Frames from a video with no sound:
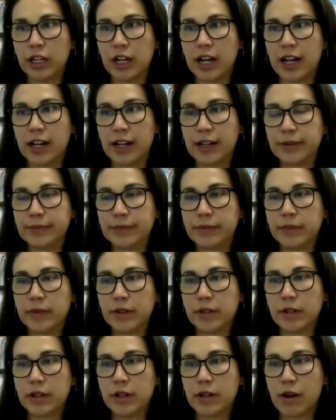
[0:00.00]

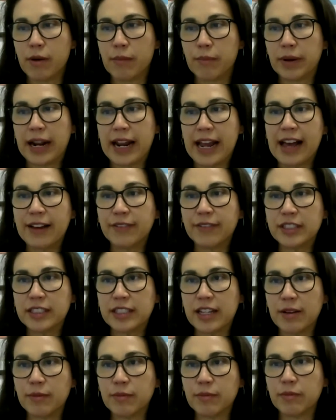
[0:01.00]
But I have
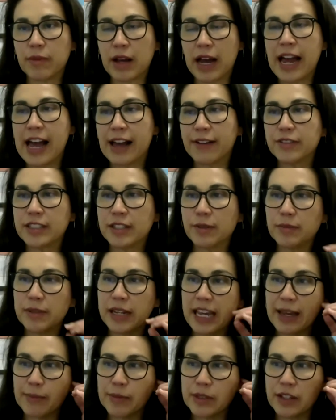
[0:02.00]
some
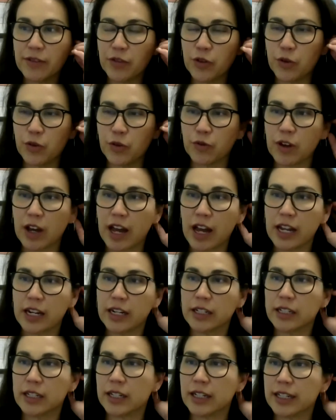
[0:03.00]
names if you've got
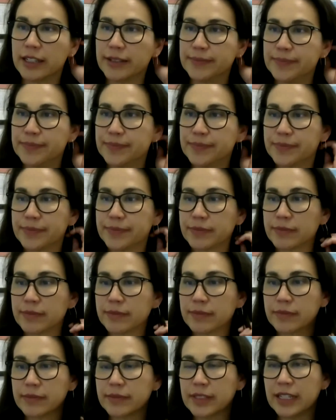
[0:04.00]

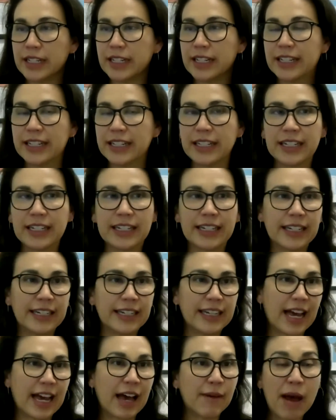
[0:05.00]

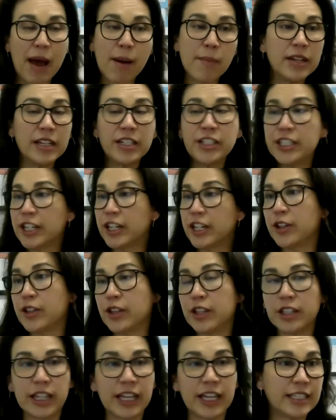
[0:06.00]
yeah, I'm happy to share
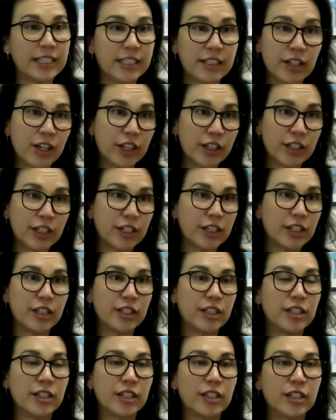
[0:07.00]
the links to all
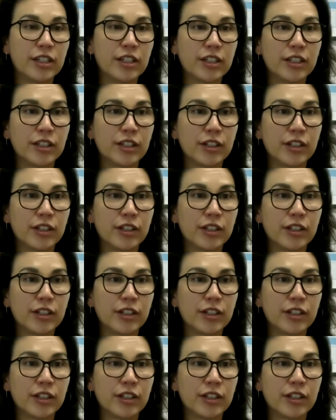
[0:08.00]
the